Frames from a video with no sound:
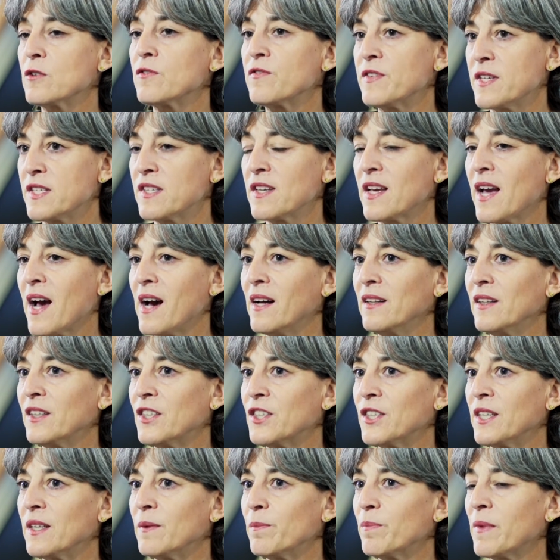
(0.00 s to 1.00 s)
or
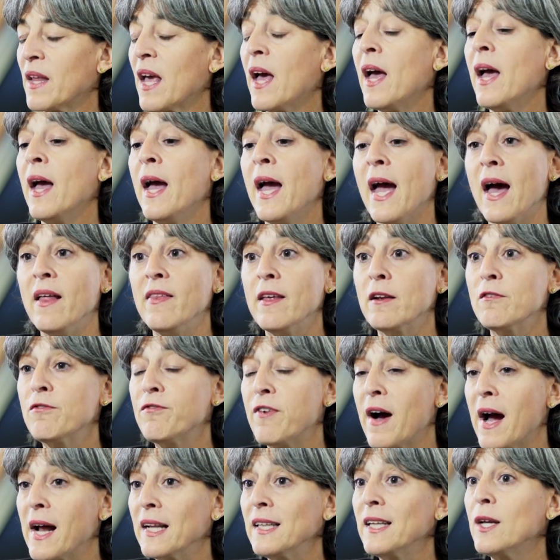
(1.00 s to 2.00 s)
physiology? And then
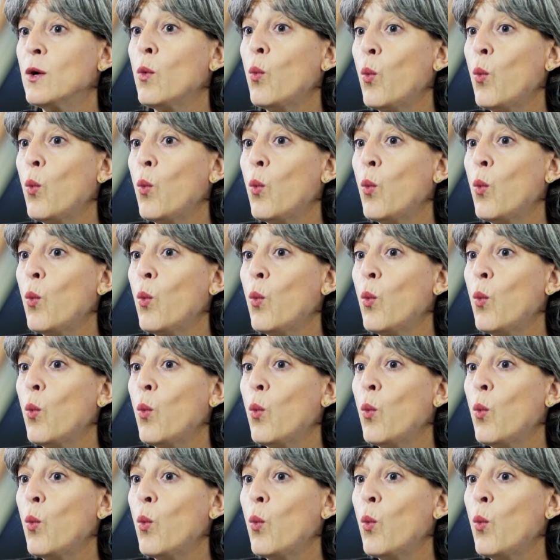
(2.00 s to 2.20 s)
finally,